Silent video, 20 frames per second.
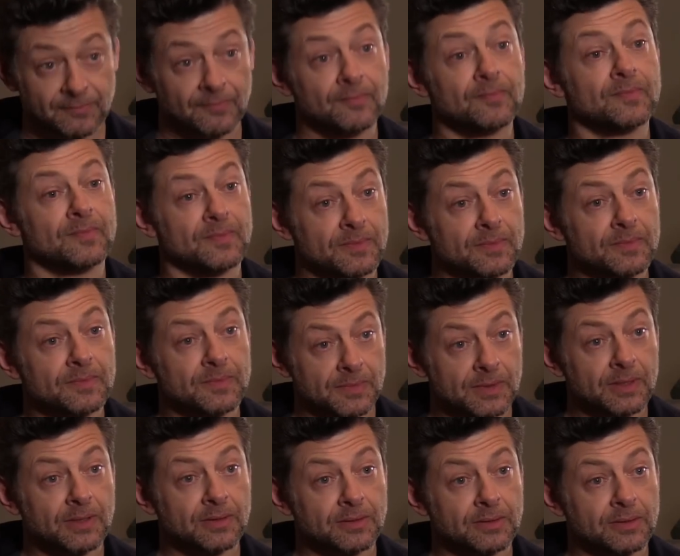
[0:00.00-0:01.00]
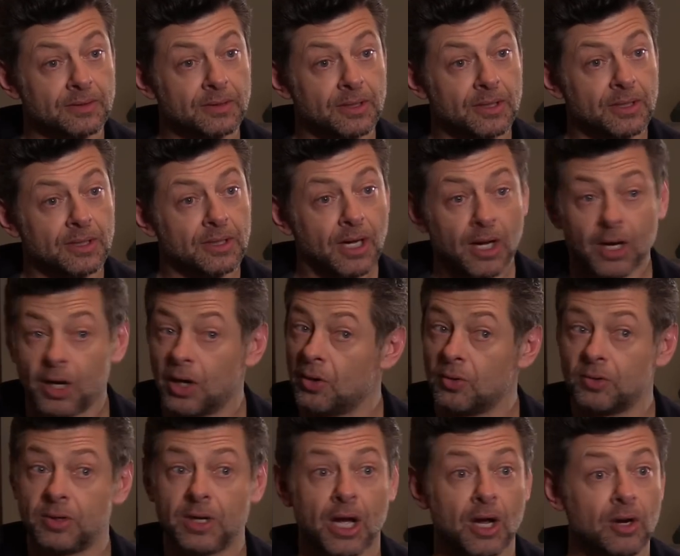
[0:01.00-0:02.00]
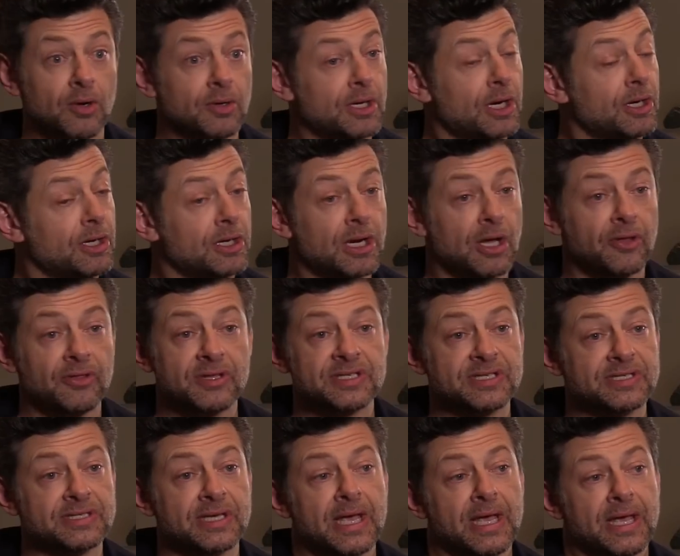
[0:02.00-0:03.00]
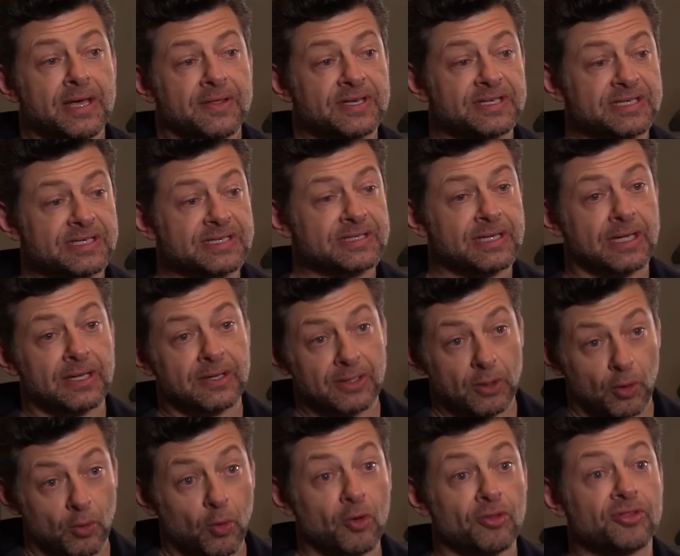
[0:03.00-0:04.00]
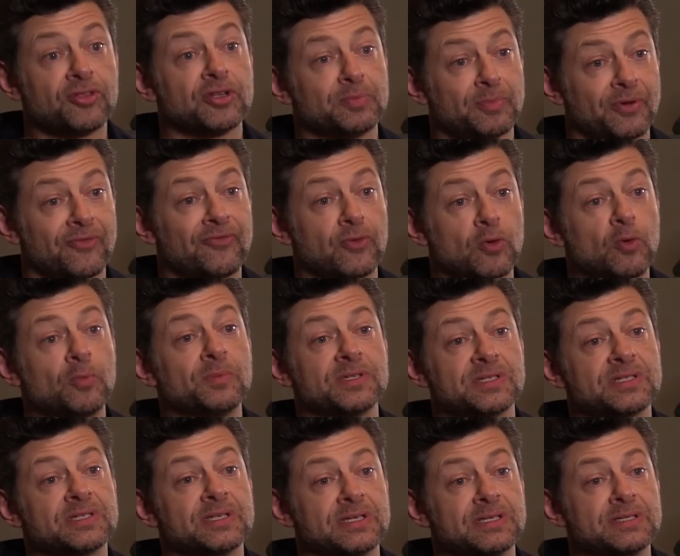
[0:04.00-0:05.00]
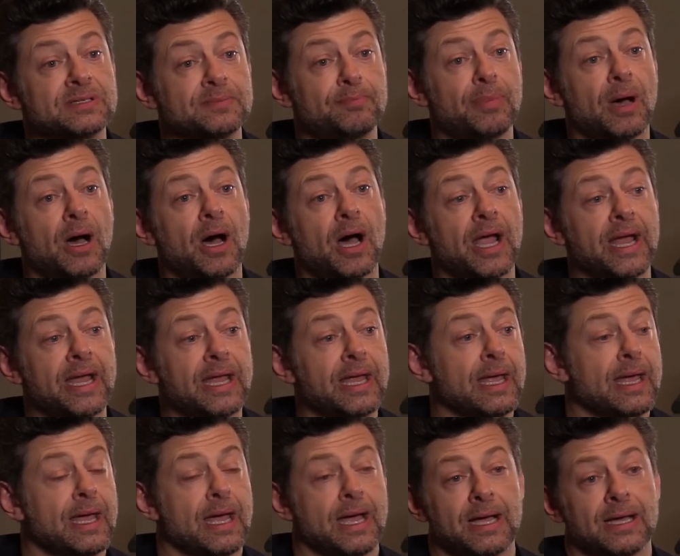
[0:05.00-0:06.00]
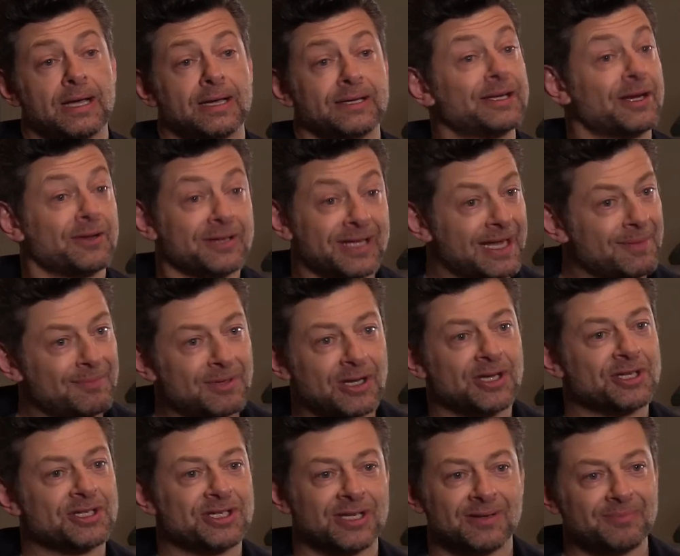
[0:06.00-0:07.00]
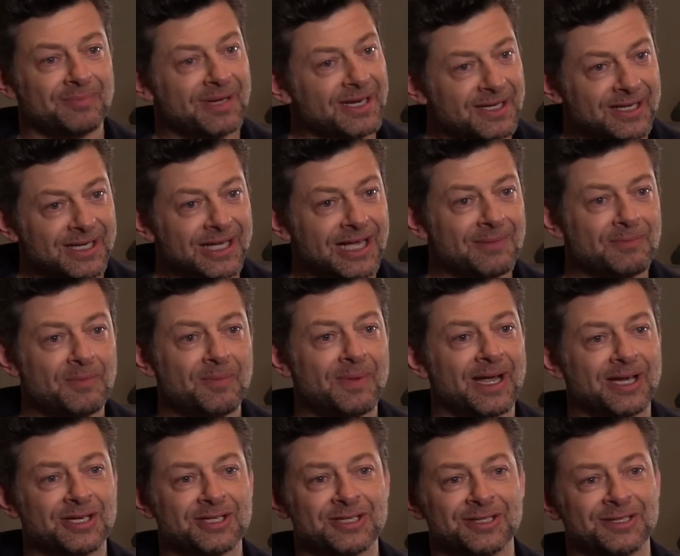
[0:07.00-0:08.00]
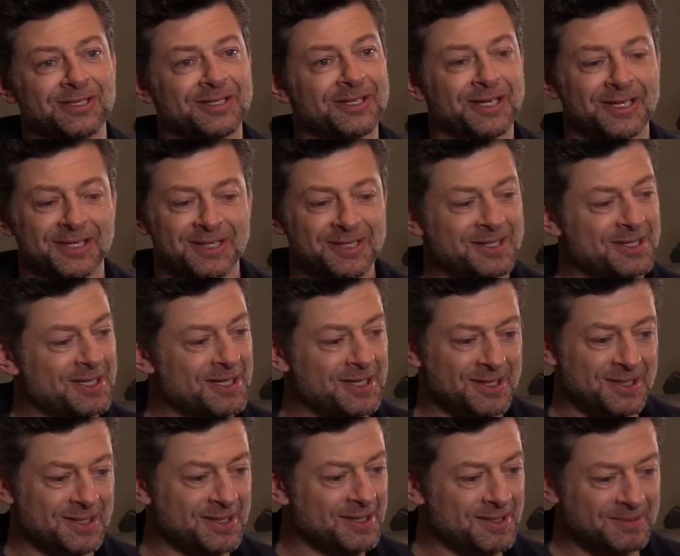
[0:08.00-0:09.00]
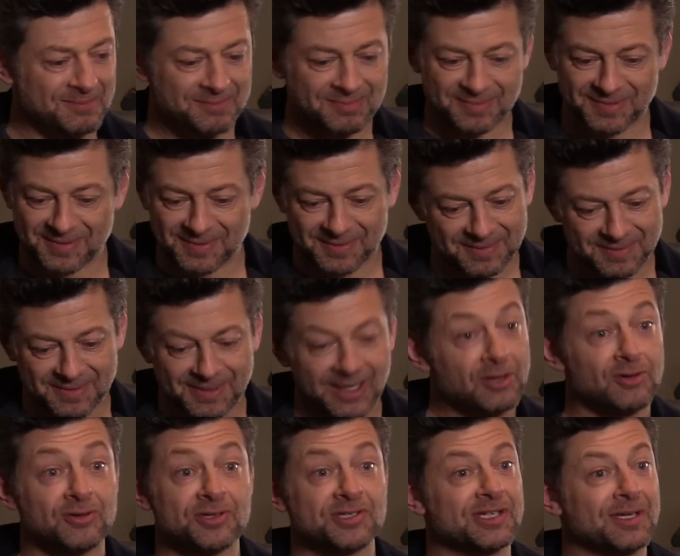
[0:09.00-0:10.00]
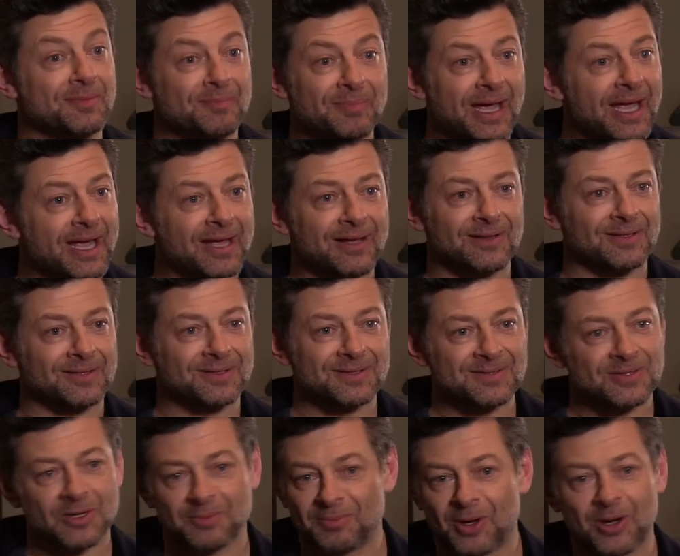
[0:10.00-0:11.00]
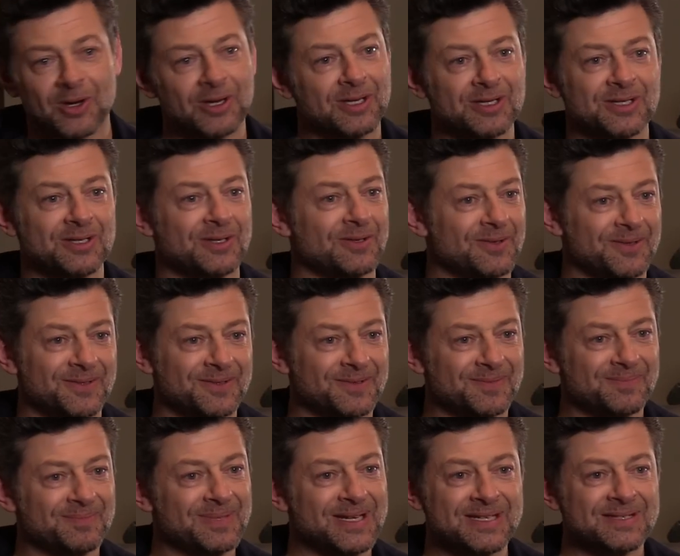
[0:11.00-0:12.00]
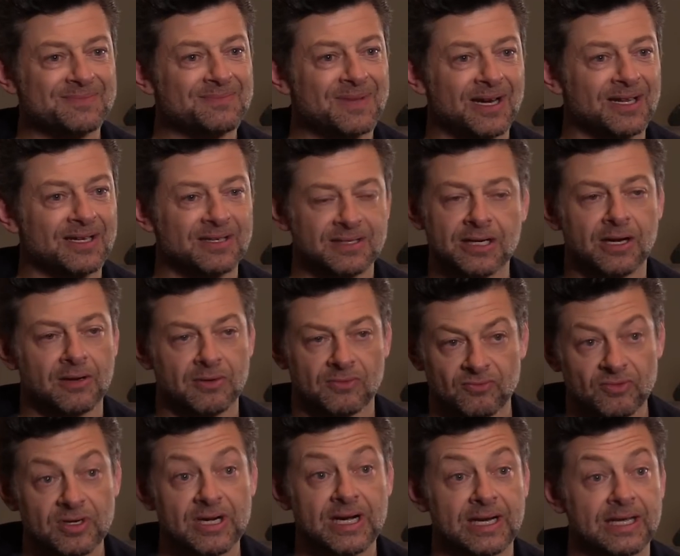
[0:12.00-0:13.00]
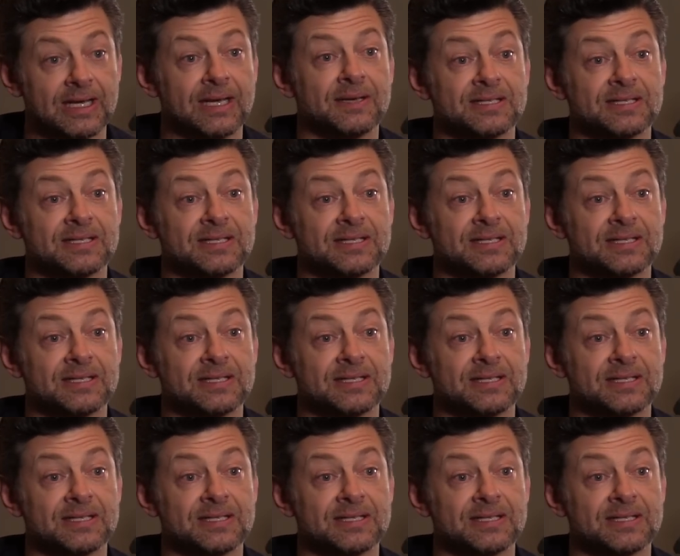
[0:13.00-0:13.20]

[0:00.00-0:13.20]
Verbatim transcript: not just voice performances or anything oh like that? No, all no, no, no. This is, this is authored performances by uh, you know, Kate Blanchett and Benedict Cumberbatch and, and uh, you know, Christian Bale and Tom Hollander and Peter Mullen, you know, a really yeah.